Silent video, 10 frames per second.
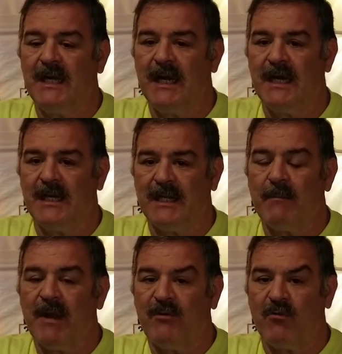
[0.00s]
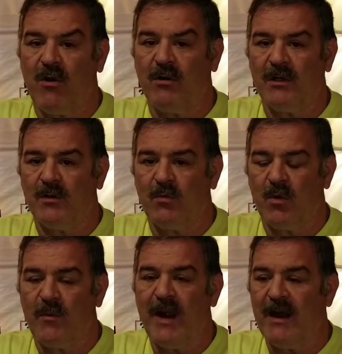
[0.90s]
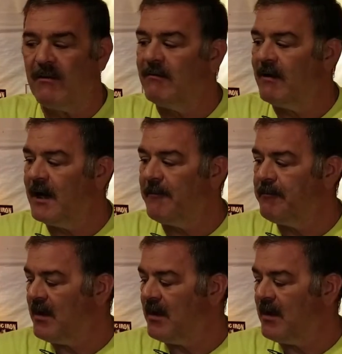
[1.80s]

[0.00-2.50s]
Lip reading: that might draw a little more power, right?